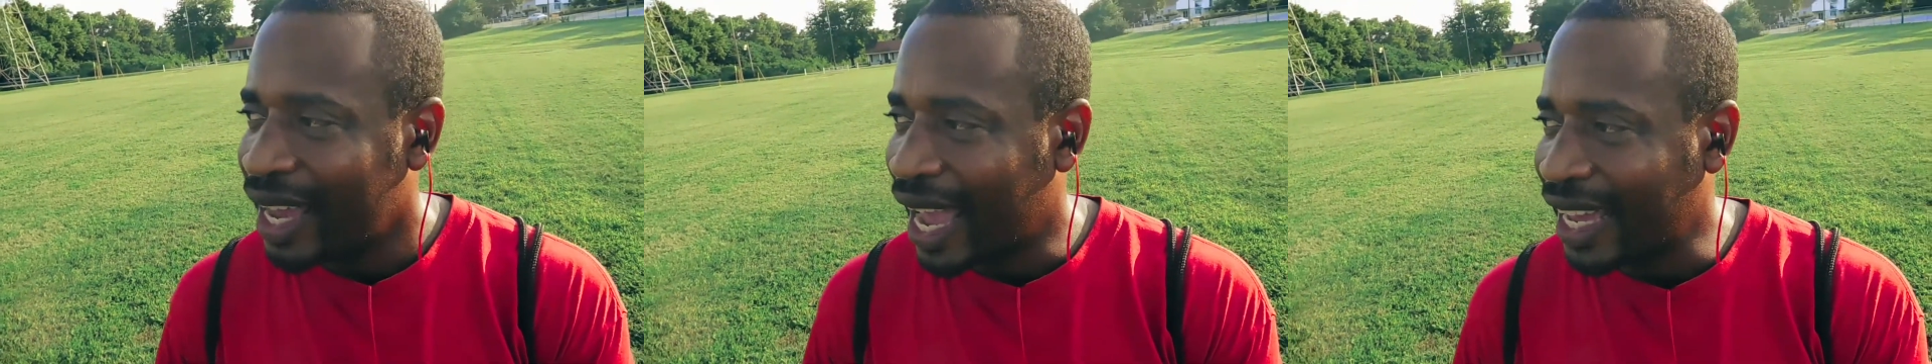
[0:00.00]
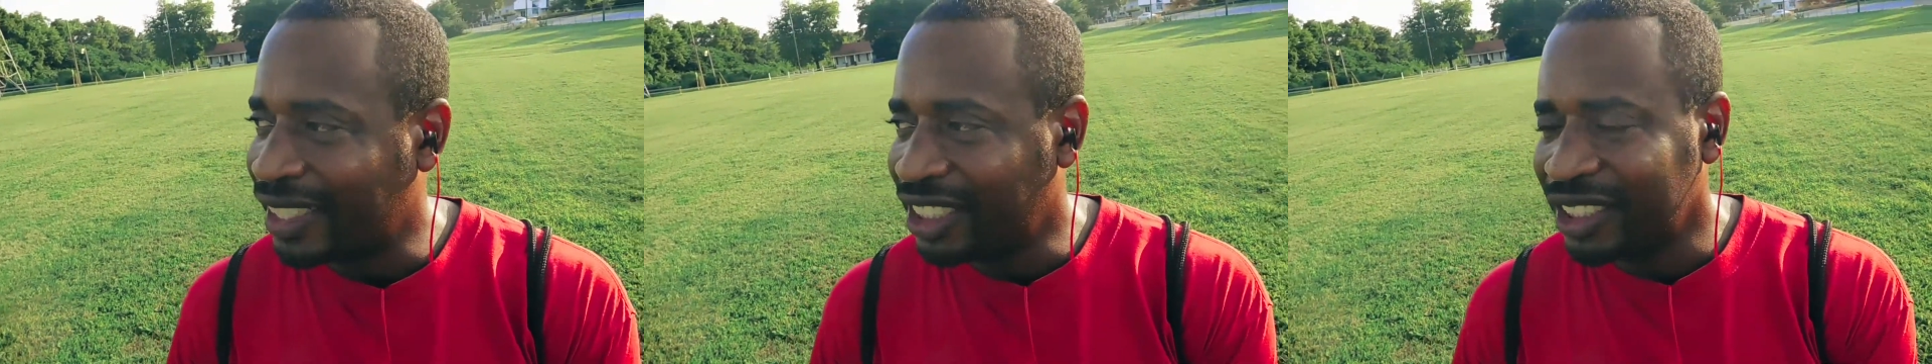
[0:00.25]

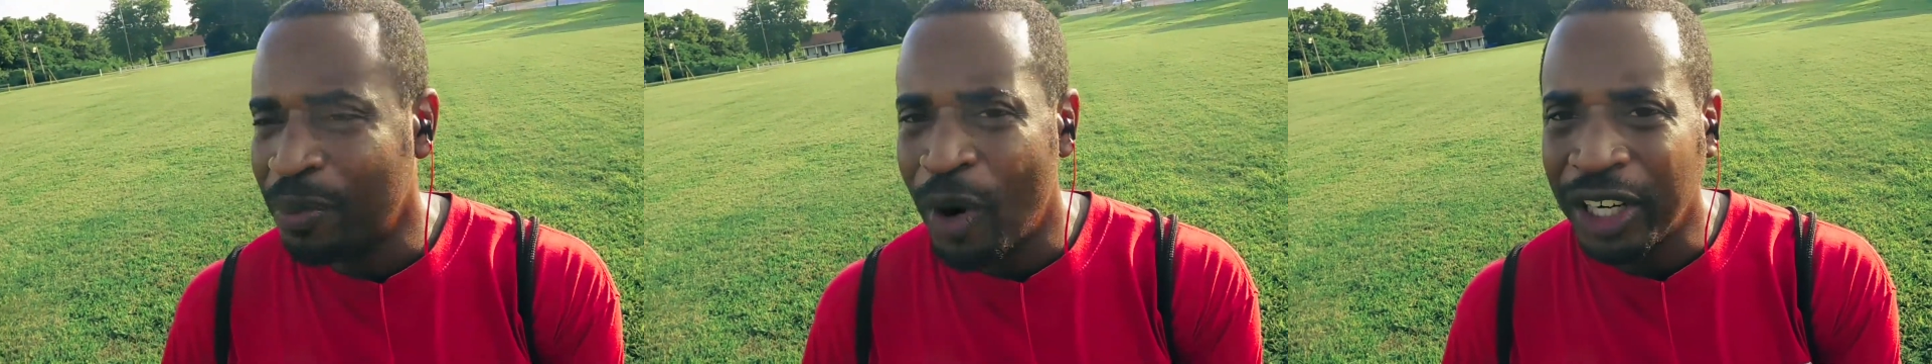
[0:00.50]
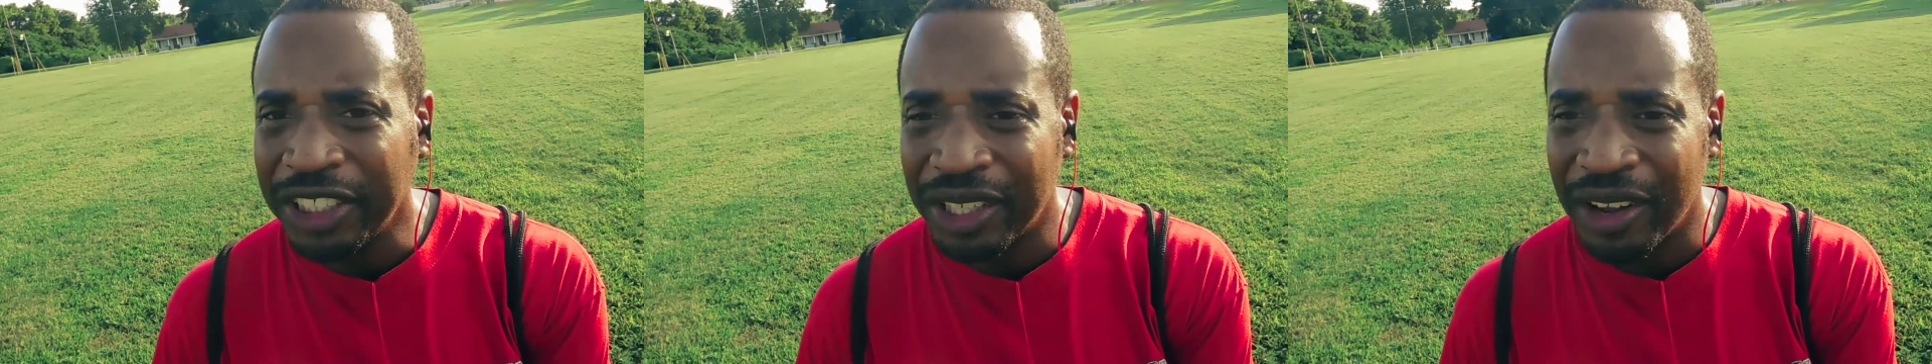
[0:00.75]
and just
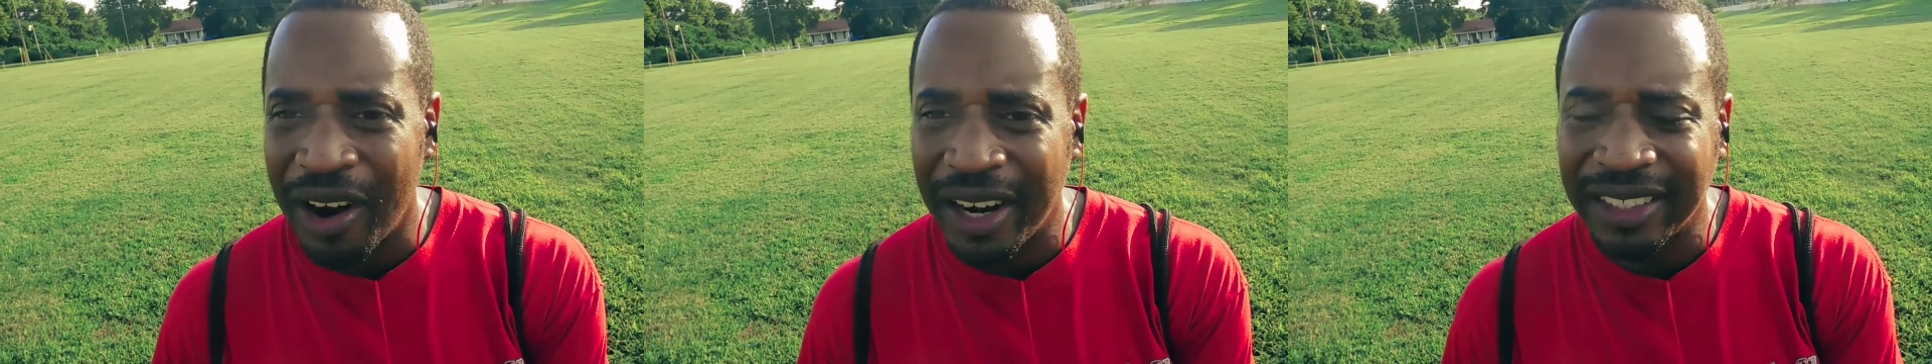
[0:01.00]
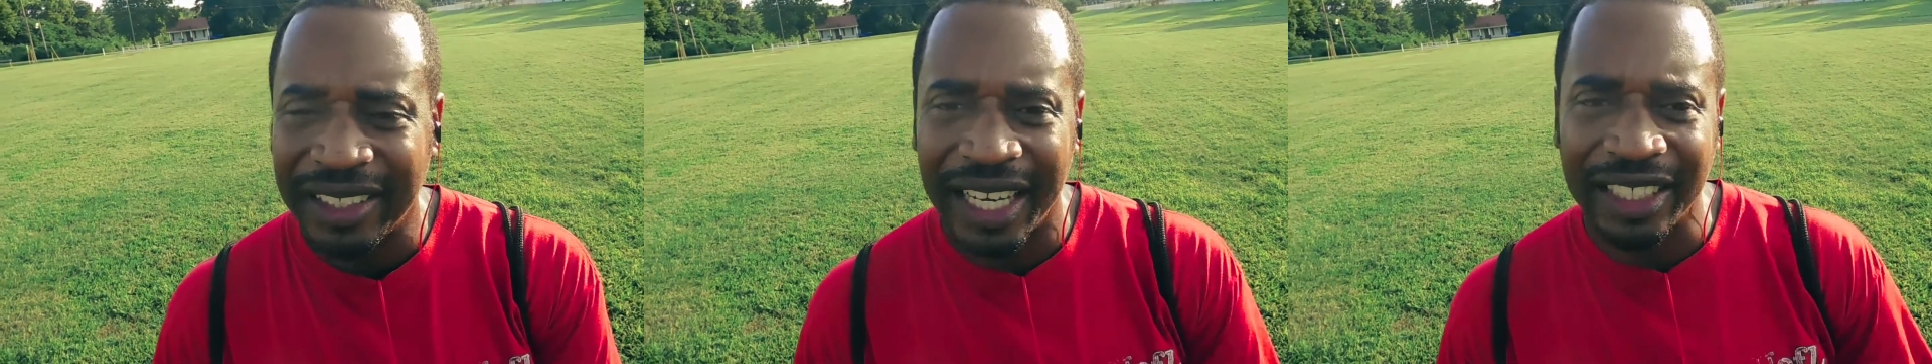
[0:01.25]
martial
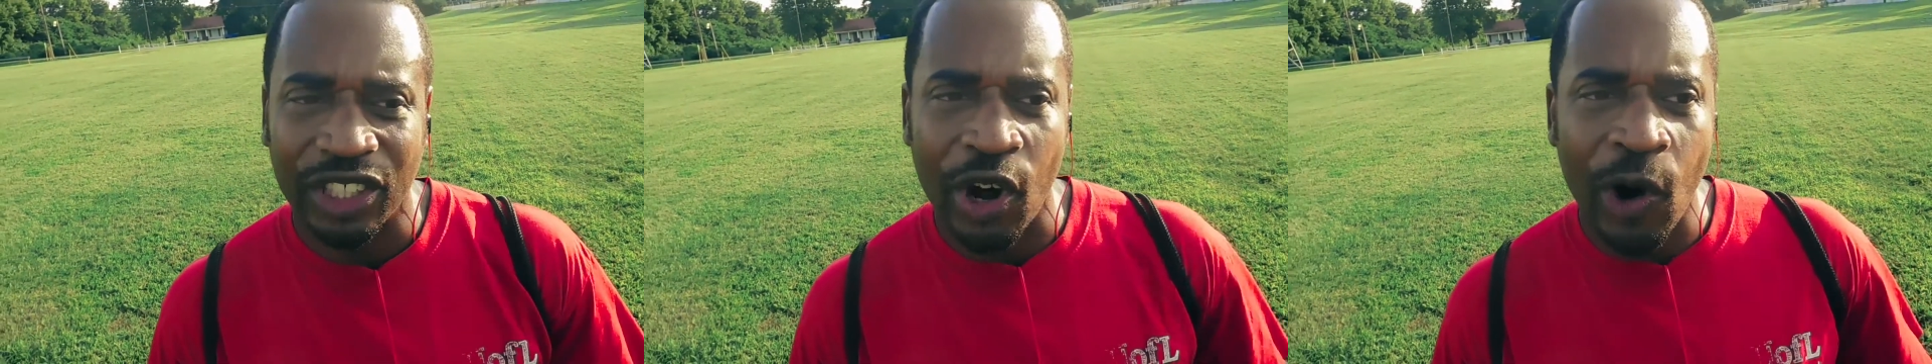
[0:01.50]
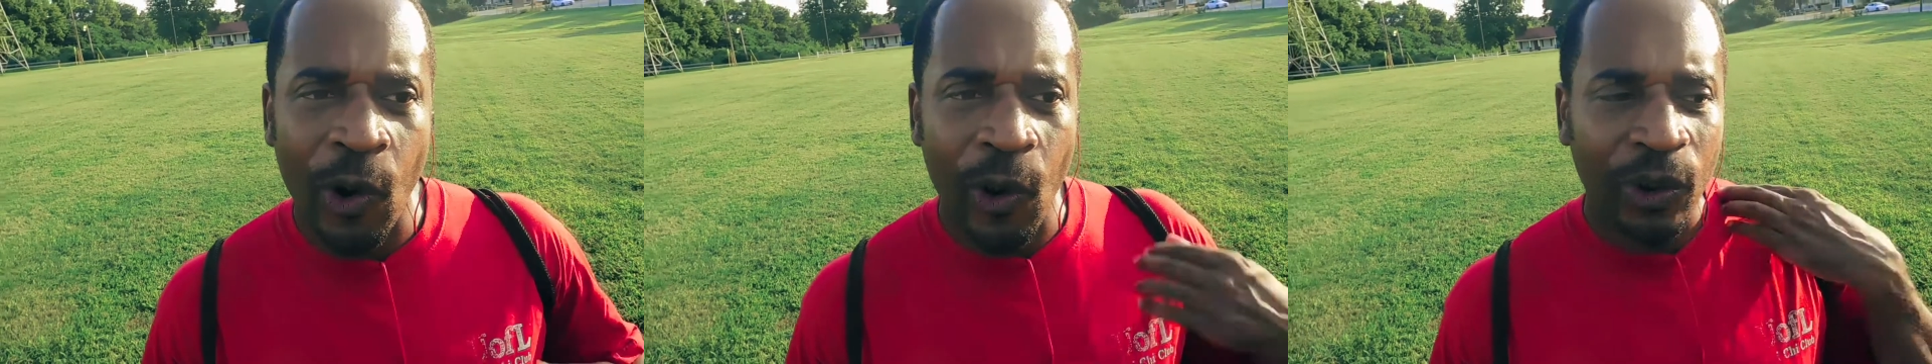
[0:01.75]
artists as a
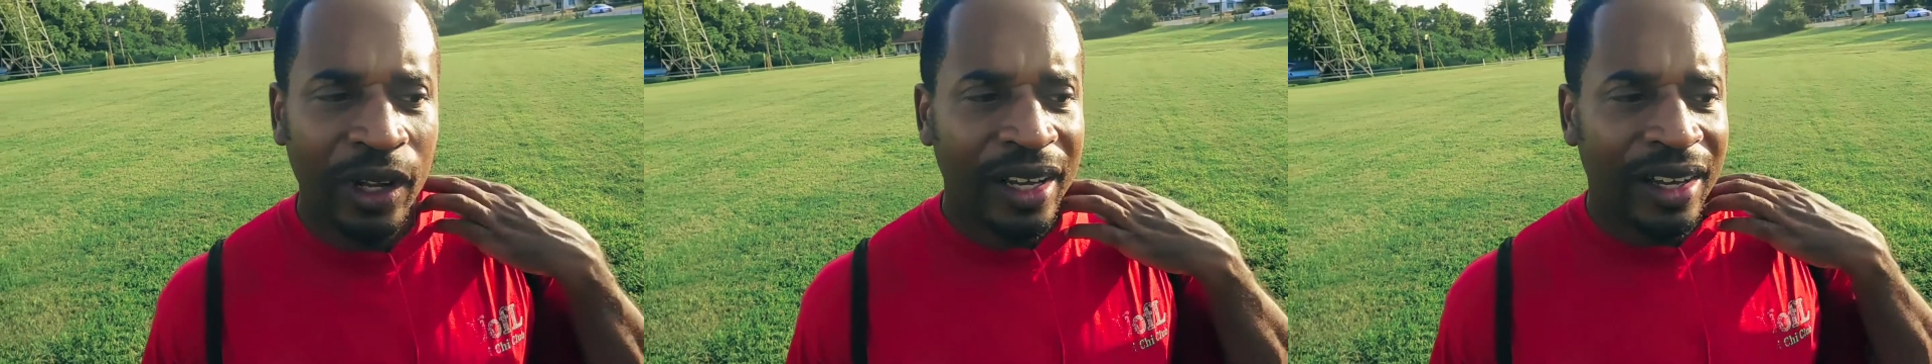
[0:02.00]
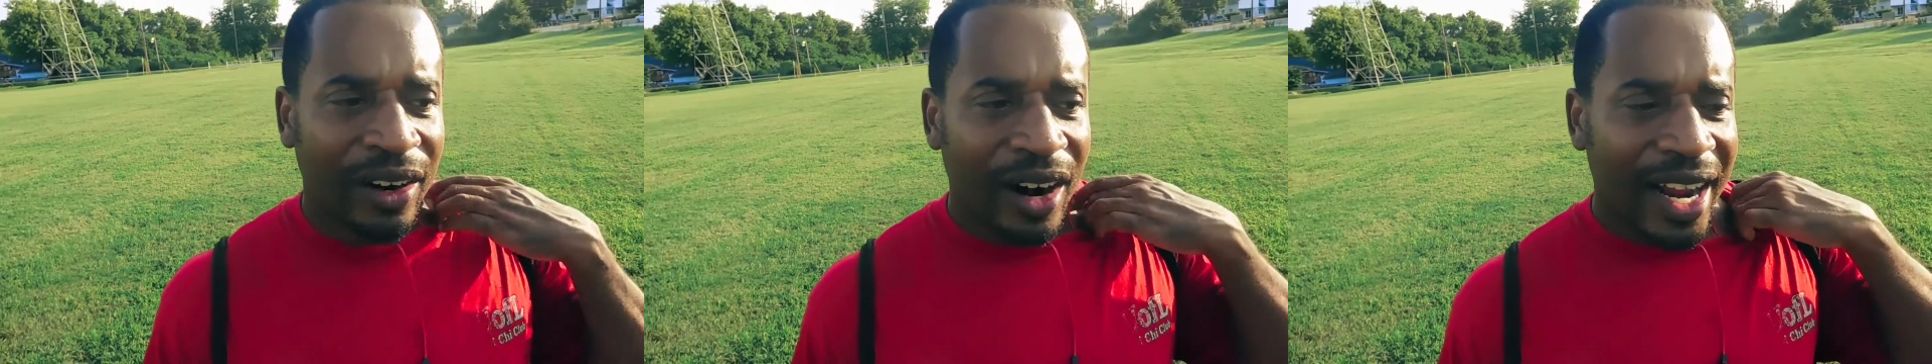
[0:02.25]
whole,
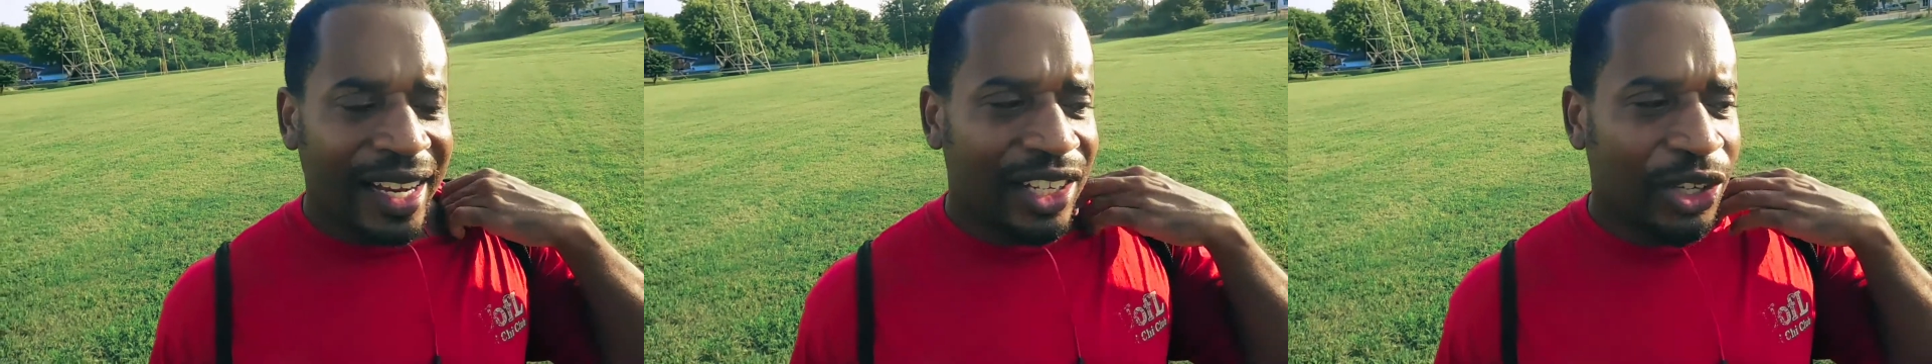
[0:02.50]
right?